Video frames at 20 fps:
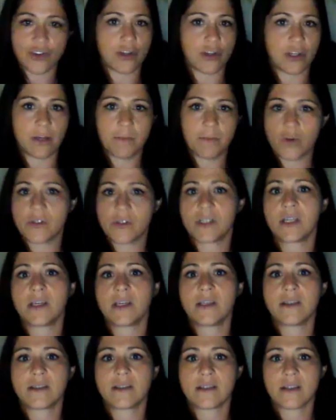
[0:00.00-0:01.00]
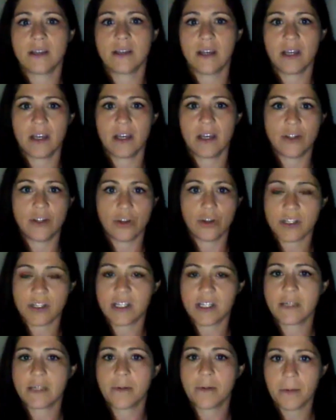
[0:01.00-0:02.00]
union, BOCES, and New York
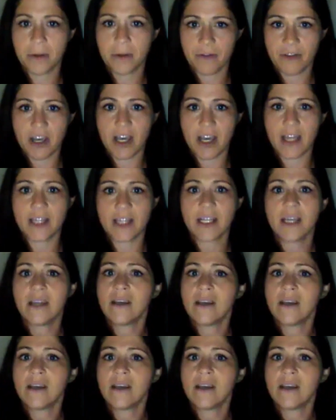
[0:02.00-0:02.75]
State Department of Ed,